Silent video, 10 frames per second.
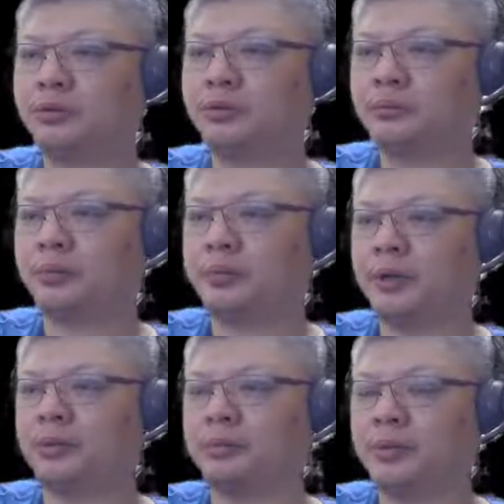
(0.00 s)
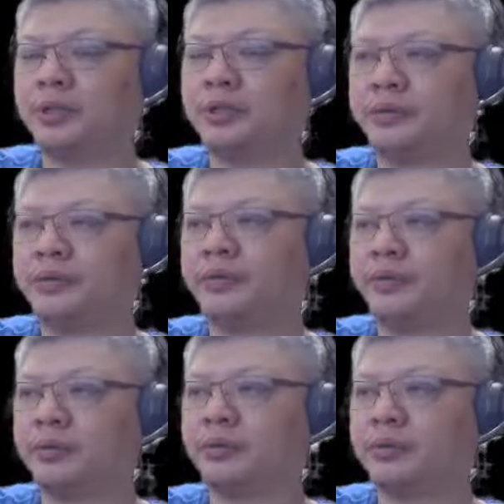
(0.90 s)
prepare to play c5
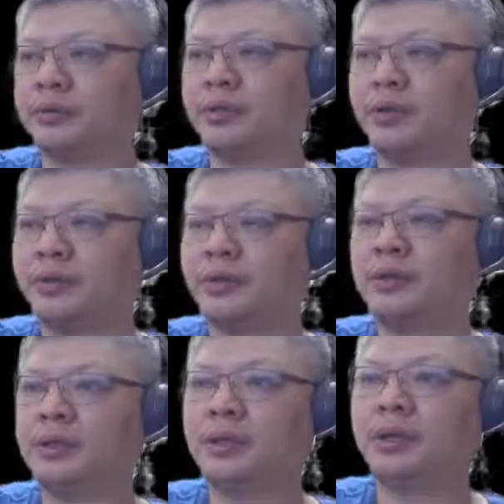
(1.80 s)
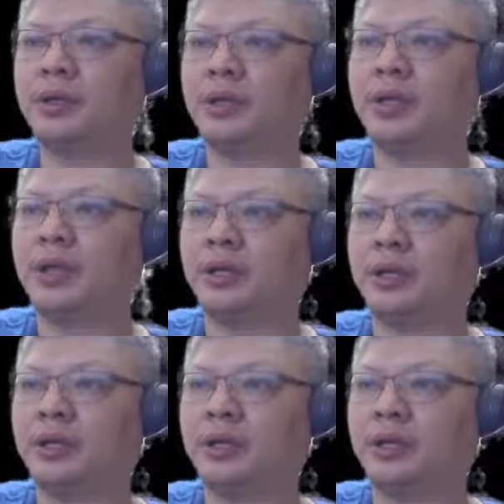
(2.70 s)
equals to 7 and